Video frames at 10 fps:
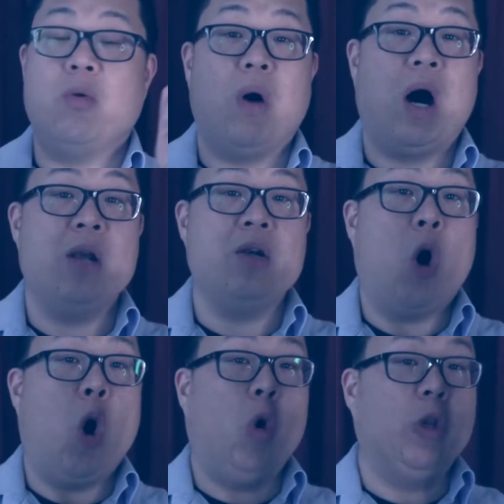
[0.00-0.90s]
one
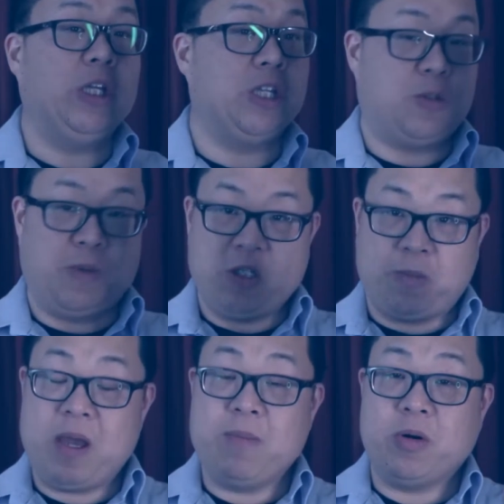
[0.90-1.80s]
holding this piece of
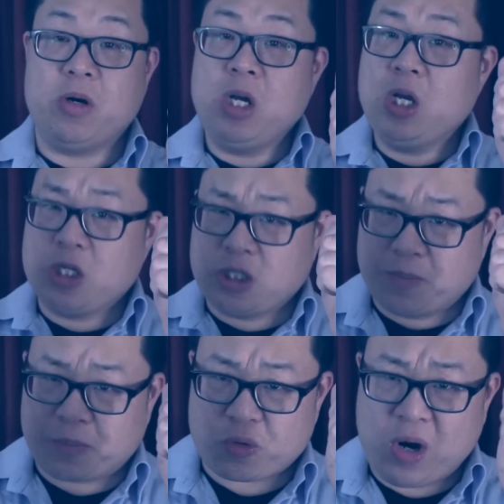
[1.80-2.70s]
paper is the
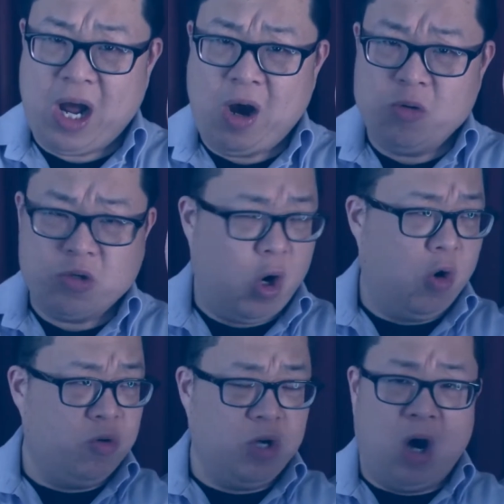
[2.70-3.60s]
proud
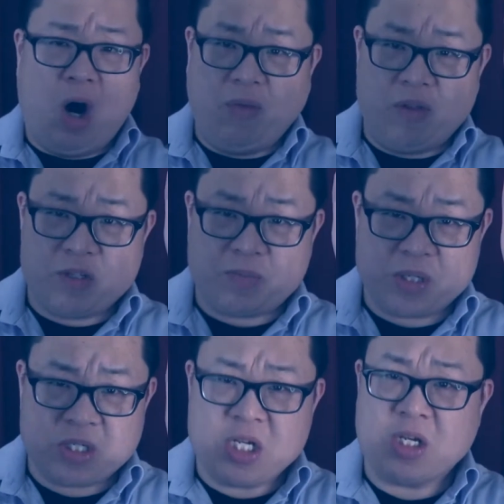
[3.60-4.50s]
owner of this
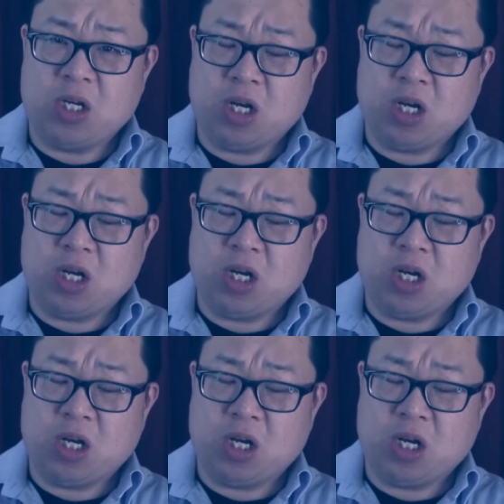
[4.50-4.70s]
particular